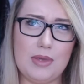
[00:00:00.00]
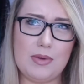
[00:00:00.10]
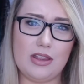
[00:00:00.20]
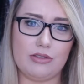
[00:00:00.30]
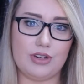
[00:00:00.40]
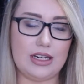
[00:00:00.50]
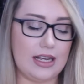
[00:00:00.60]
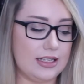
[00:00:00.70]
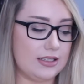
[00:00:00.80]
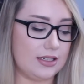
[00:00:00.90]
maybe three
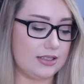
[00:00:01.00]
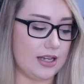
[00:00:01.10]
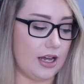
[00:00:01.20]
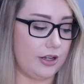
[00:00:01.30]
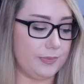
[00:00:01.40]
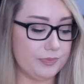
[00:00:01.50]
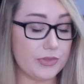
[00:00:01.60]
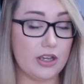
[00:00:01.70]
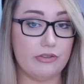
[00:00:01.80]
days to sell,